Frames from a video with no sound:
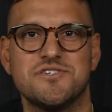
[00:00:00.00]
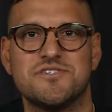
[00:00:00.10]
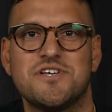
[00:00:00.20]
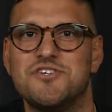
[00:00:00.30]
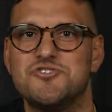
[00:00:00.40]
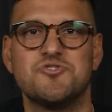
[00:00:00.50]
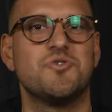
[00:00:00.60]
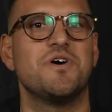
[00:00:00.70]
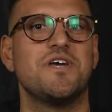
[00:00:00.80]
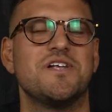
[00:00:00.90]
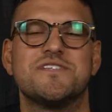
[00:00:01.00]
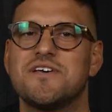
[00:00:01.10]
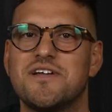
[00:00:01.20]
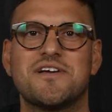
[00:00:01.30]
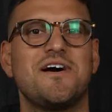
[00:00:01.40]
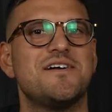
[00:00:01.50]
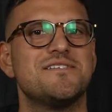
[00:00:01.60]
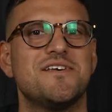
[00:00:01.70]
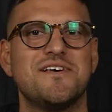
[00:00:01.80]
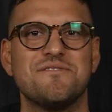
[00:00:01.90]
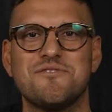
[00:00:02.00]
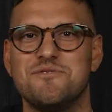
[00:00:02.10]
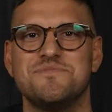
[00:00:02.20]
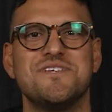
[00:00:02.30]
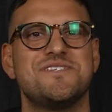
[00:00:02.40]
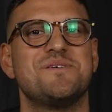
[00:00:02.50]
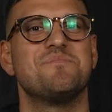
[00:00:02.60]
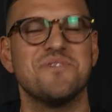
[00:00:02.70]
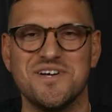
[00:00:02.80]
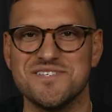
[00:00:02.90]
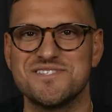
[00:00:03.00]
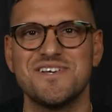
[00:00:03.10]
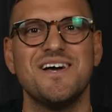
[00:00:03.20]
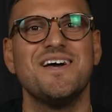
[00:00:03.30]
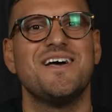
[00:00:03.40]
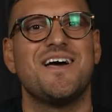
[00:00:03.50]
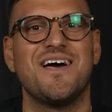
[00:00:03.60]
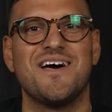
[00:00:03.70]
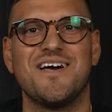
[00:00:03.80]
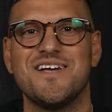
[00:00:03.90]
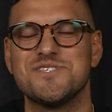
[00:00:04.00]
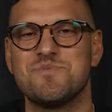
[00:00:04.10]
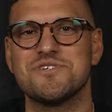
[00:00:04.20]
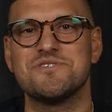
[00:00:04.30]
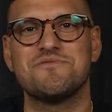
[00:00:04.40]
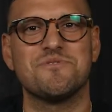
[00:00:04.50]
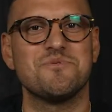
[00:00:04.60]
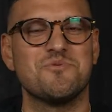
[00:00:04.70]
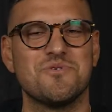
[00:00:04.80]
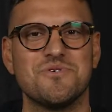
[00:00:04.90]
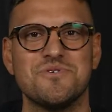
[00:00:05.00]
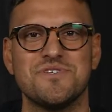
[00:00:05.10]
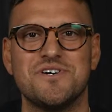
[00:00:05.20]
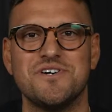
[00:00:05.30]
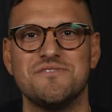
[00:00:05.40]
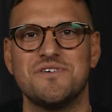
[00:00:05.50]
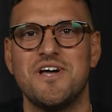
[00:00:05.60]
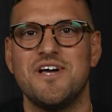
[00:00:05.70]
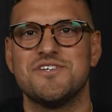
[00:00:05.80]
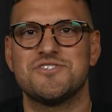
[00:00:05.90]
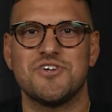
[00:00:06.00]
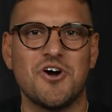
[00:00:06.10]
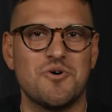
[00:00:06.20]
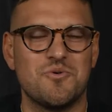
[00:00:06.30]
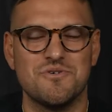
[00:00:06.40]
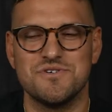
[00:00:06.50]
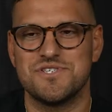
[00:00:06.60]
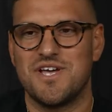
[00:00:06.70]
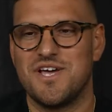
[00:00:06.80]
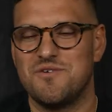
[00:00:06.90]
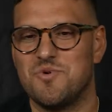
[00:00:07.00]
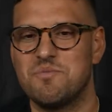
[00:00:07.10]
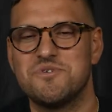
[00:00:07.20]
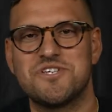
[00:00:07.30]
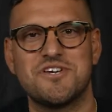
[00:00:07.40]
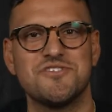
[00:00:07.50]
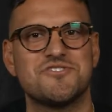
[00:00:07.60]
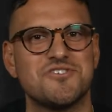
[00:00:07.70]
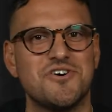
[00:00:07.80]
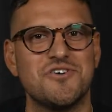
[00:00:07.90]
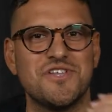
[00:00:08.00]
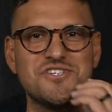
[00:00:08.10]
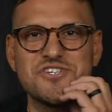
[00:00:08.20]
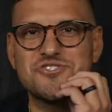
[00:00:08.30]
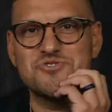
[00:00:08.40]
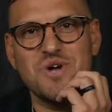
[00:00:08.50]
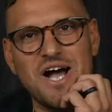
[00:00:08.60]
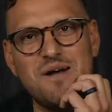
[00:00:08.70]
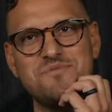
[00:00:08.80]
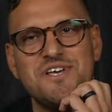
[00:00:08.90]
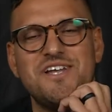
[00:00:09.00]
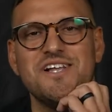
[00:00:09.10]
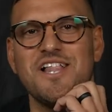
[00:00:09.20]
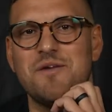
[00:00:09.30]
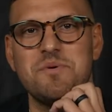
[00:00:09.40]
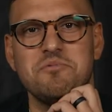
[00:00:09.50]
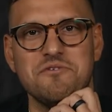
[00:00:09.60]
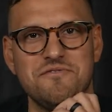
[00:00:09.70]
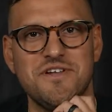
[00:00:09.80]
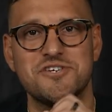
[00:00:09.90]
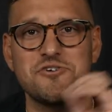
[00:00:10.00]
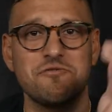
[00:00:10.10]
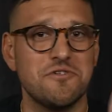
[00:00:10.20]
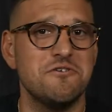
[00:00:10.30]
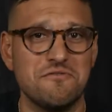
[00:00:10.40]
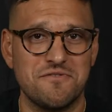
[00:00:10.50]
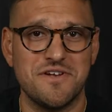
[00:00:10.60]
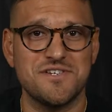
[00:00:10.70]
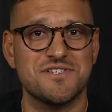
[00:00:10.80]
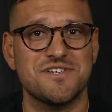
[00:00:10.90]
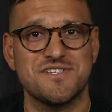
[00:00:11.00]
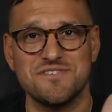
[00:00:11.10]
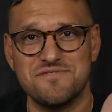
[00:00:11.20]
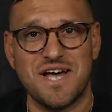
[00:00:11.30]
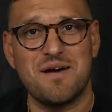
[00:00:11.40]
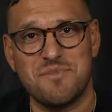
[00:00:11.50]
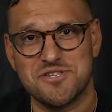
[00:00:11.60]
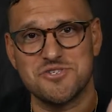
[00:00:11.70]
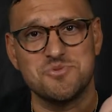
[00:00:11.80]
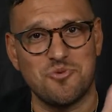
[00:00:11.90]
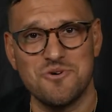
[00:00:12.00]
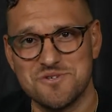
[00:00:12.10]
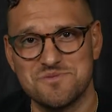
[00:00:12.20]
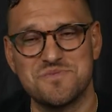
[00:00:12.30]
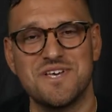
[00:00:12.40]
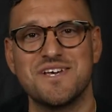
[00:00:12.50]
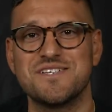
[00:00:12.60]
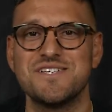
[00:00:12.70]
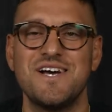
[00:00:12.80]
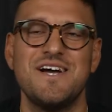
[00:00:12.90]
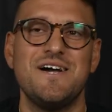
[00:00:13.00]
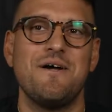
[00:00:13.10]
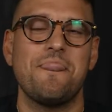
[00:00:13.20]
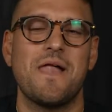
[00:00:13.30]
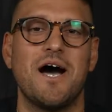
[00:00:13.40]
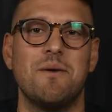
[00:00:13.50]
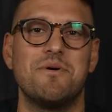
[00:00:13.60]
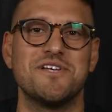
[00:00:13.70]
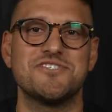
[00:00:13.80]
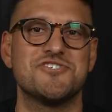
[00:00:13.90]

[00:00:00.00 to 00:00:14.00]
just enjoying a ton of content from Disney Plus, uh, and especially from the world of Star Wars. And one particular show that just dropped, and a lot of people have finished. Hopefully, you have finished, because if not, I'm about to spoil some things. Uh, but it's the